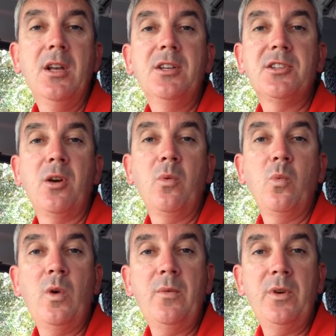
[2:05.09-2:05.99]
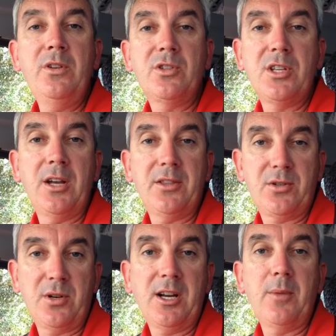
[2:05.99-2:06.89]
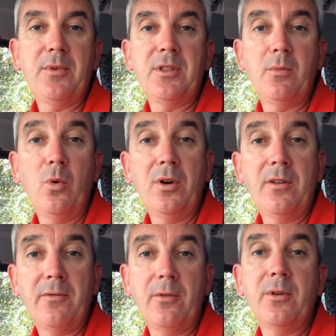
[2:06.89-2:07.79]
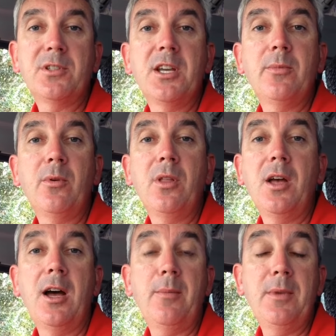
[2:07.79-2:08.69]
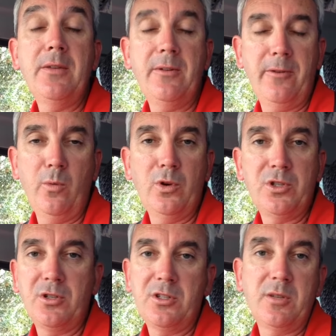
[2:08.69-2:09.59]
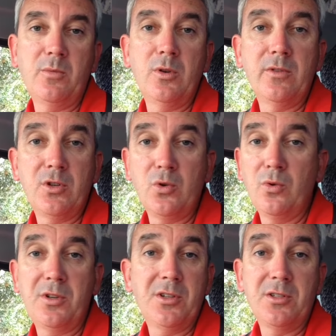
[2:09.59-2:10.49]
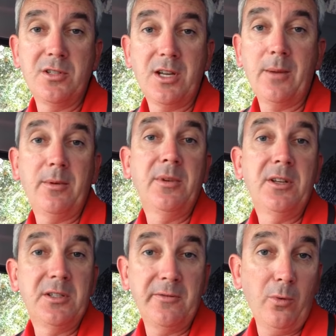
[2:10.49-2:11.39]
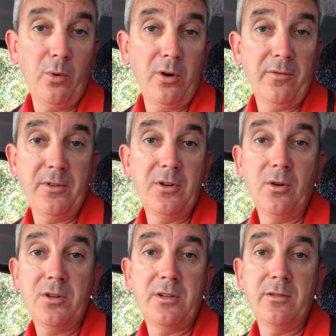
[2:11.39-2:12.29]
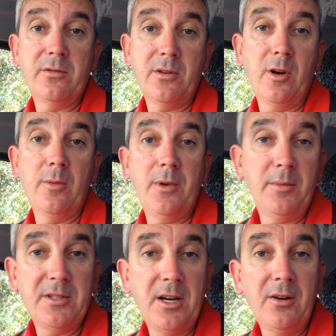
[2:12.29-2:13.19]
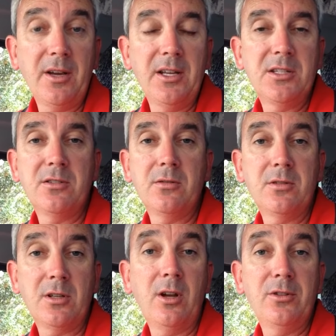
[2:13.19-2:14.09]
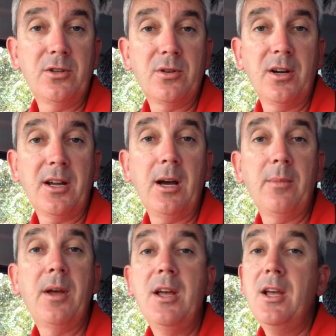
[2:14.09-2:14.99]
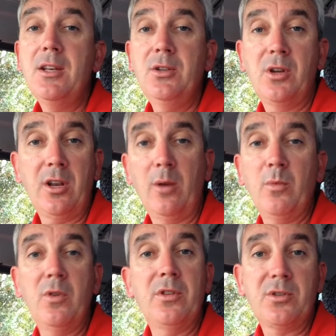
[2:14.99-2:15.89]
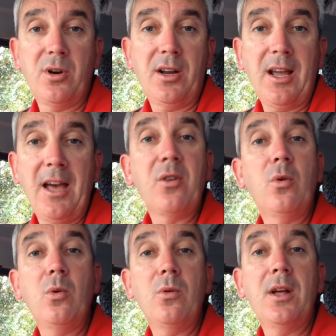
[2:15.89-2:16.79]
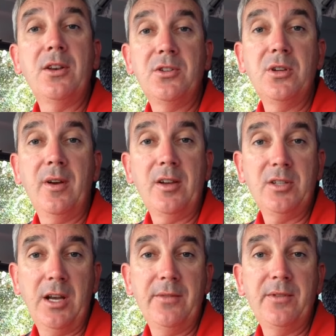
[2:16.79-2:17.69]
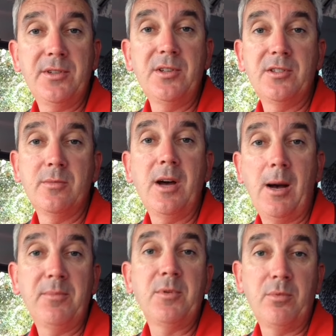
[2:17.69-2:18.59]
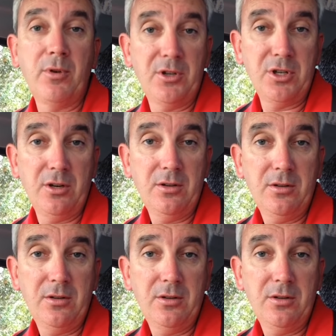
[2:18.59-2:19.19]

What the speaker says: So when you start the truck up in the morning, for example, even if you wish just to move it a short distance, a couple of meters forward off the dock to open up your tailgates to load the truck up, you cannot move the truck at all until you actually have the system up to pressure.